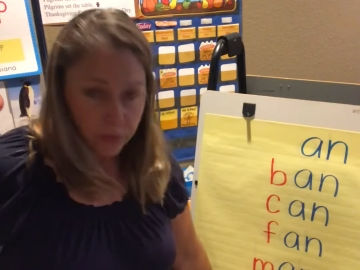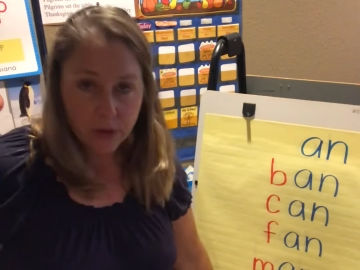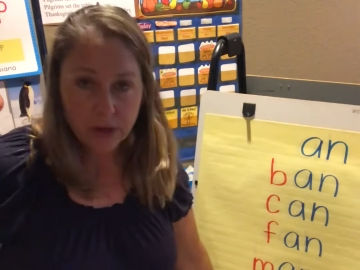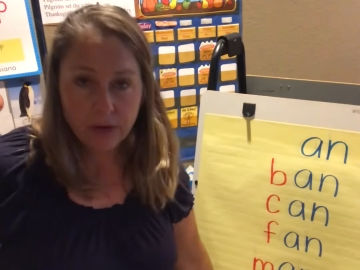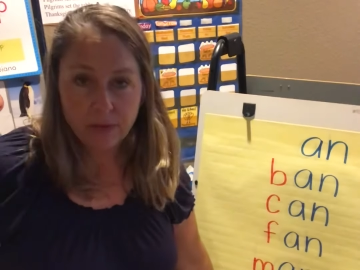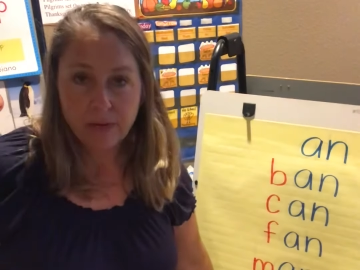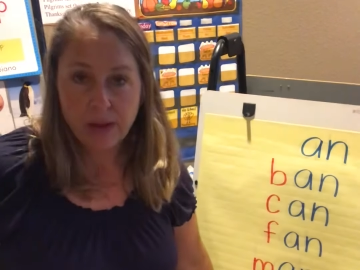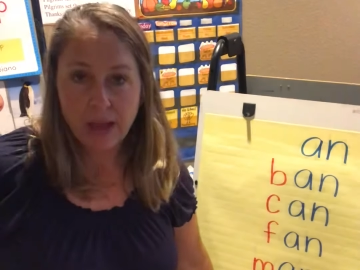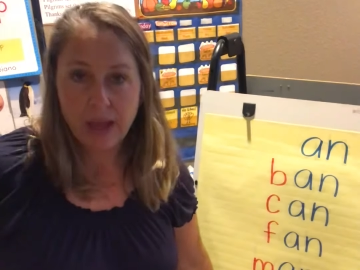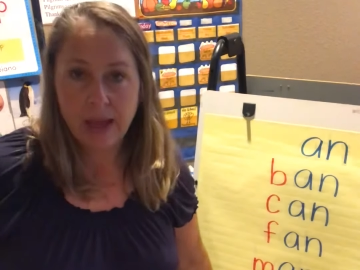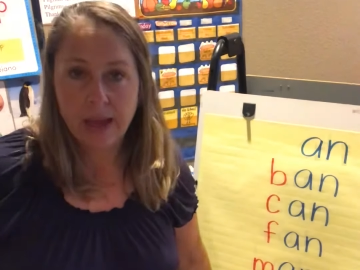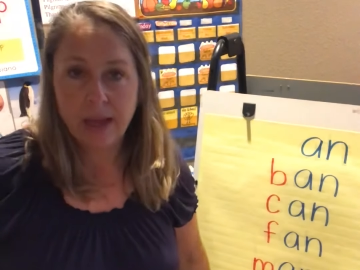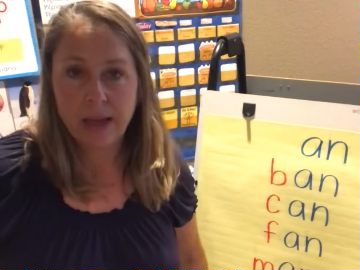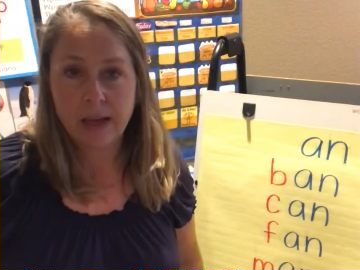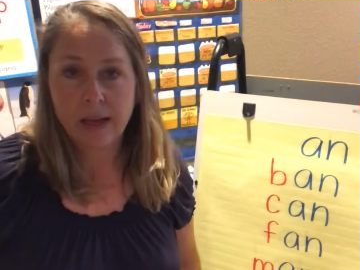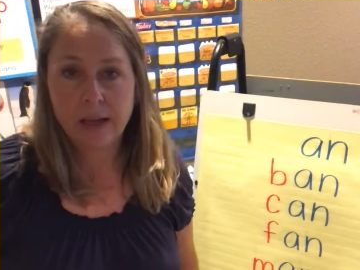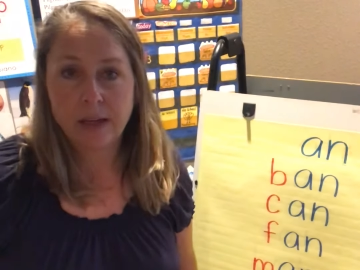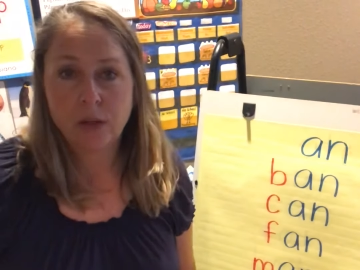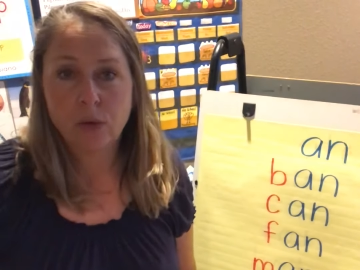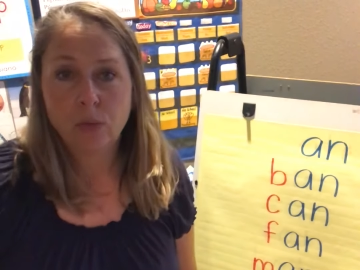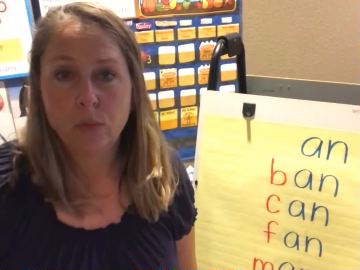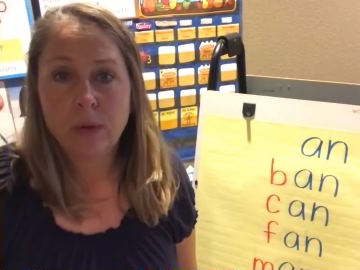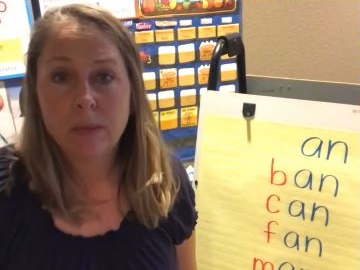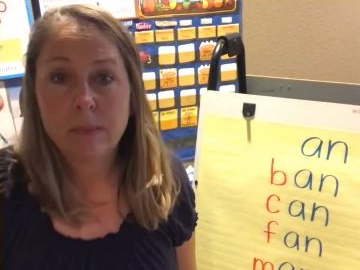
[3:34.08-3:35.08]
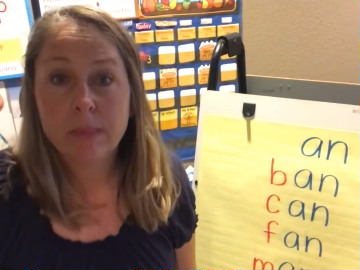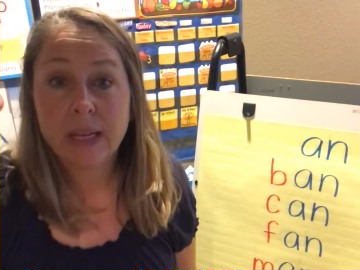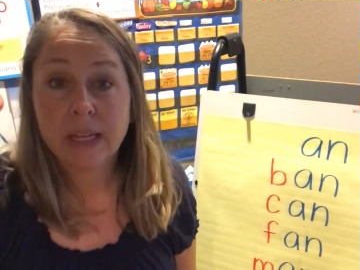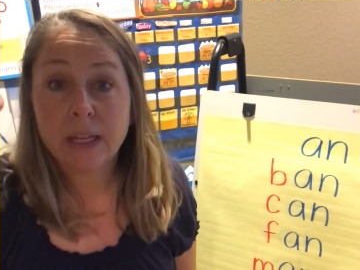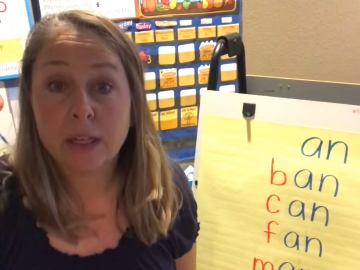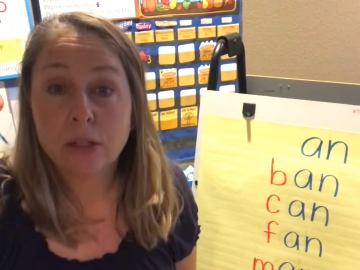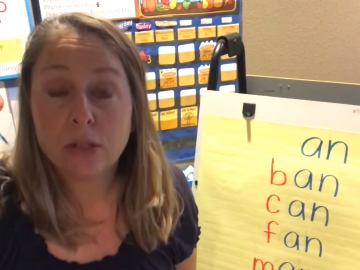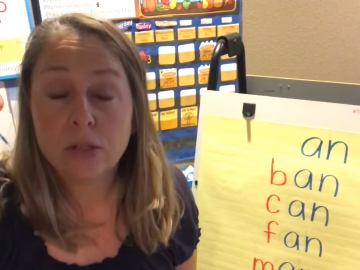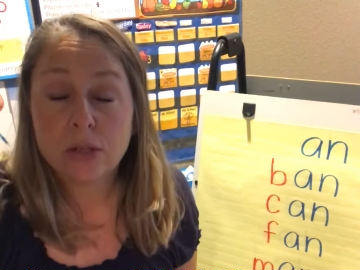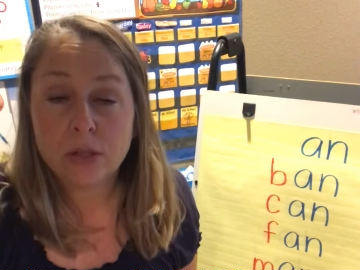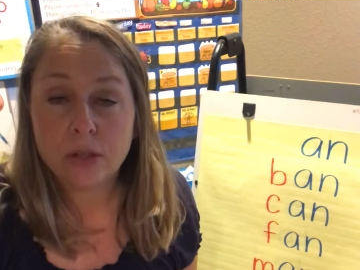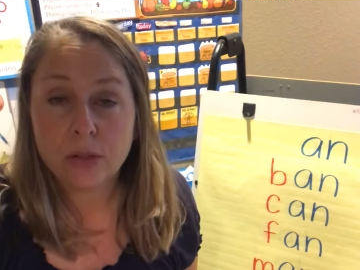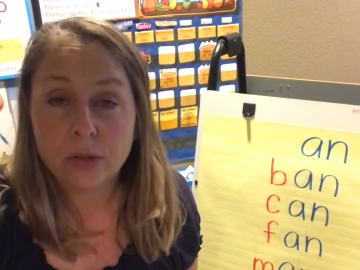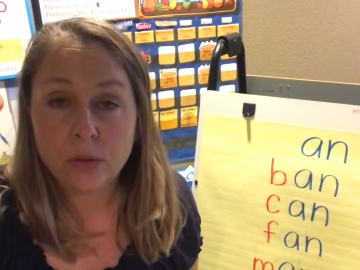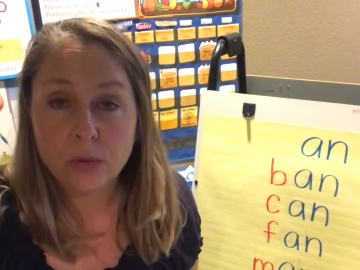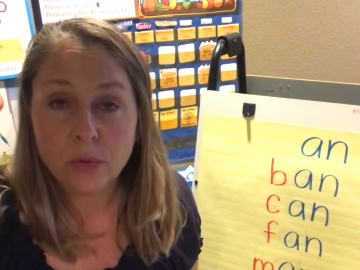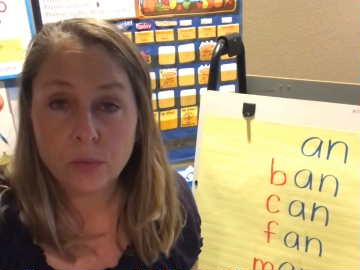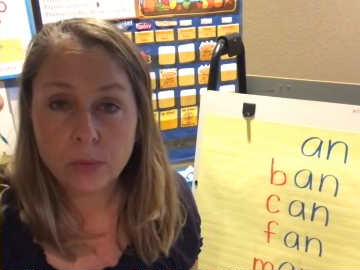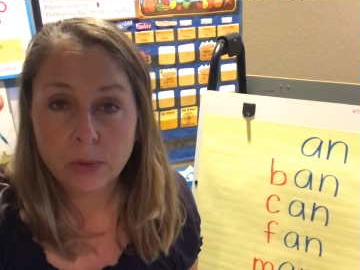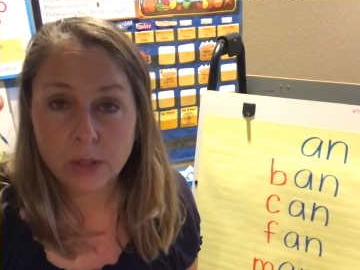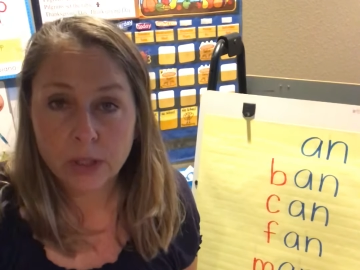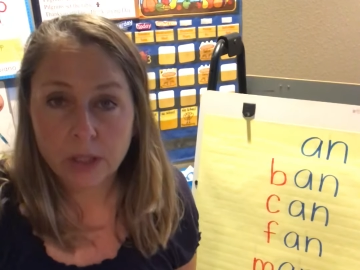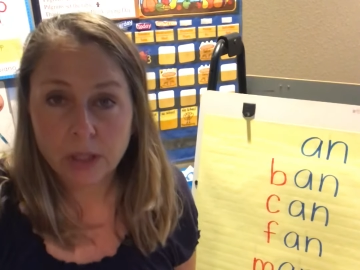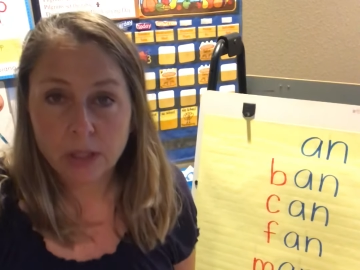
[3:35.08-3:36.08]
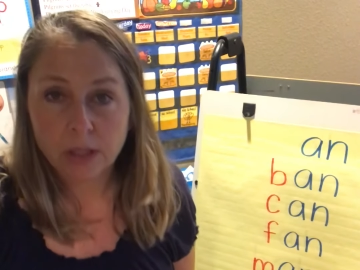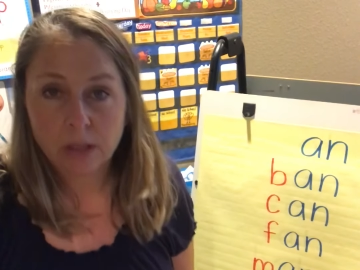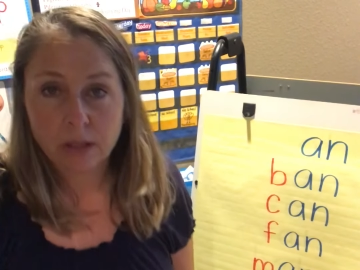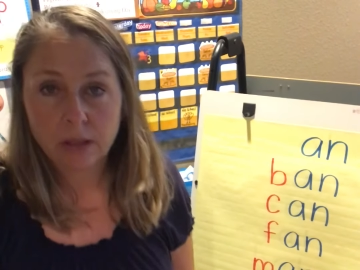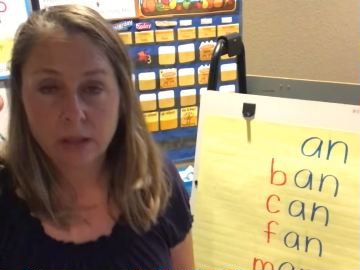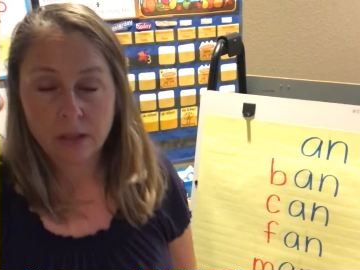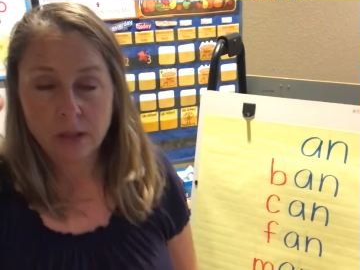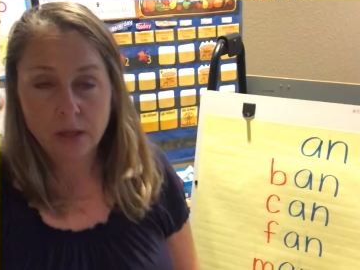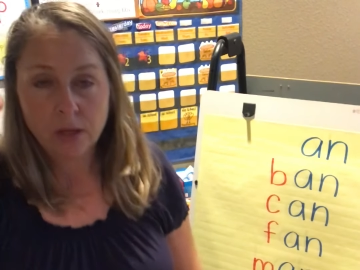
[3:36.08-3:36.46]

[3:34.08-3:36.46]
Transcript: front of an, we make a new word.